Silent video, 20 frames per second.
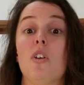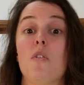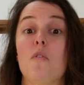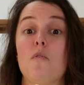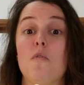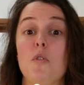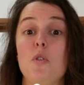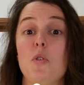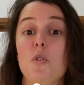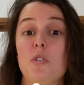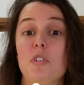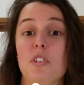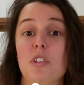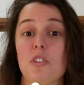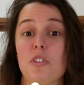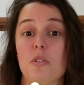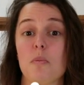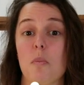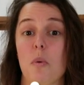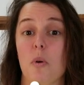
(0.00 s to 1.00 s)
Foods that
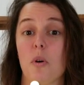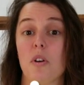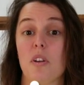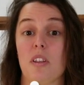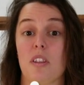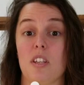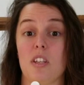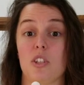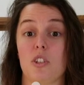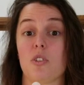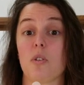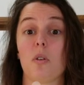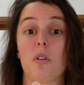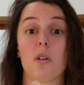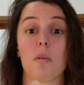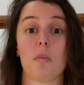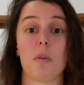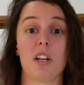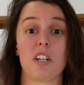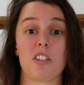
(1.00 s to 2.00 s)
support the solar
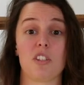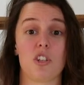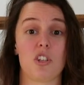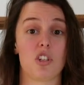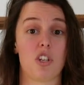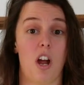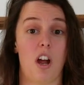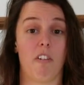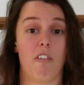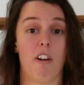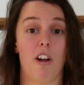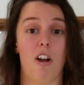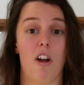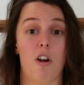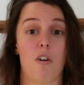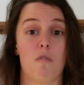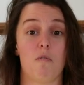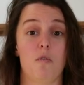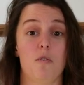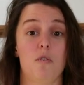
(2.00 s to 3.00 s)
plexus chakra
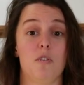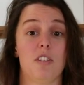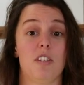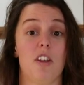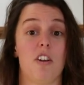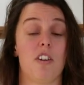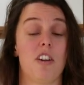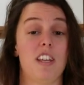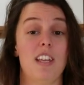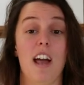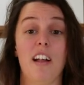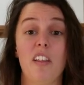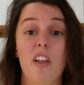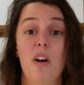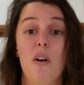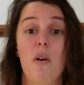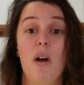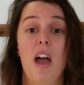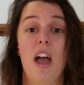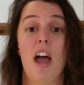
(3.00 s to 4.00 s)
are foods that are
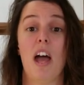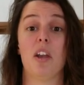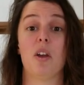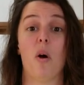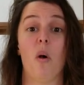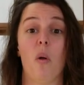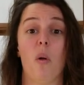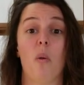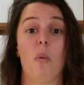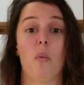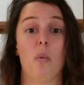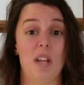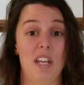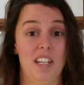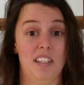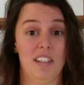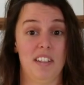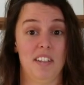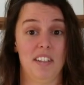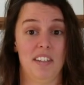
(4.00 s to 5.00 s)
yellow and whole
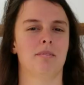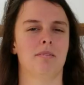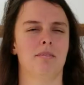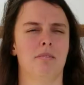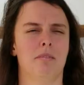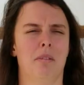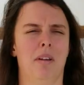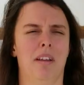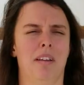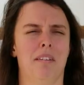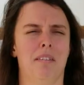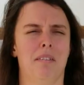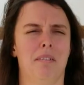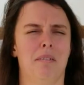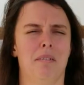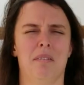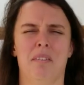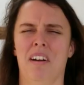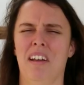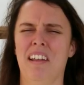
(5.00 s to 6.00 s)
wheat. Wait,
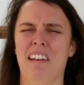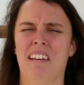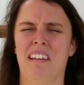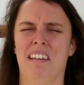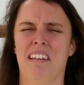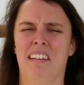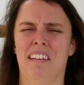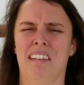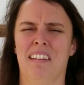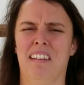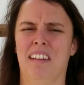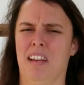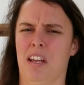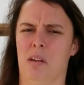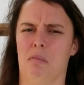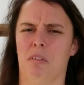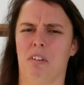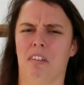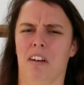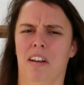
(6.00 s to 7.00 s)
what? That
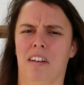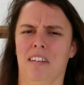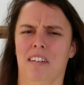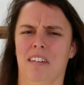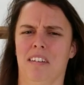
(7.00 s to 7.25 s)
can't be right.